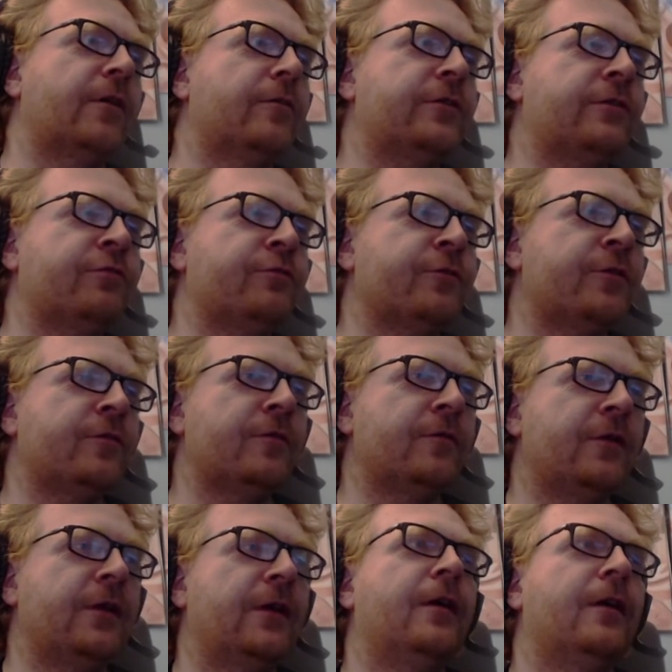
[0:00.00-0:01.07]
through,
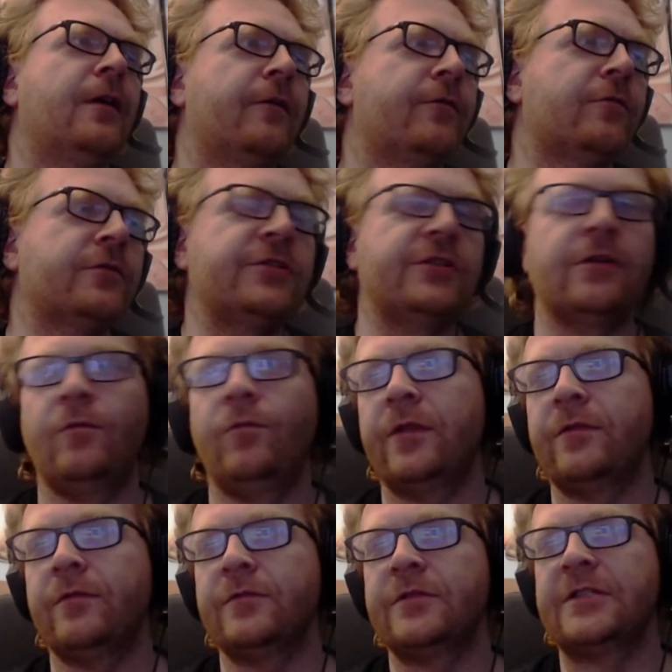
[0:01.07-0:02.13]
of course, you know, one
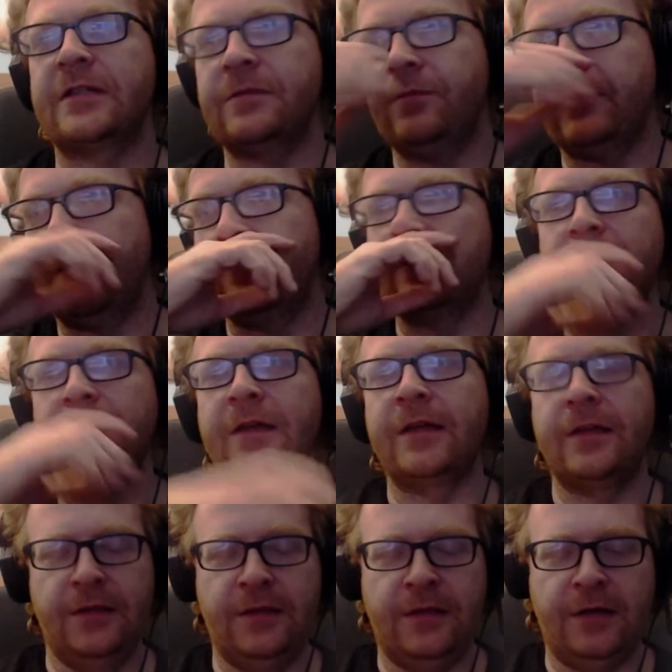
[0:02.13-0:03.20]
through six, whatever the
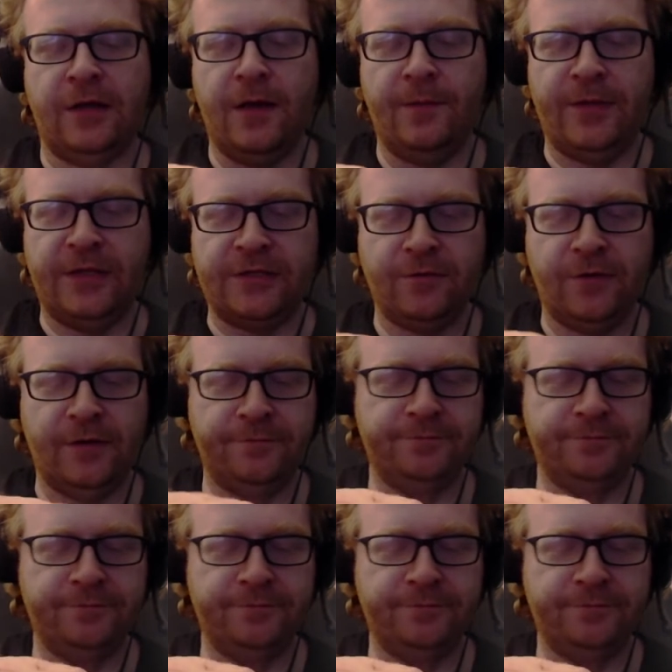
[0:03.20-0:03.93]
the comments were.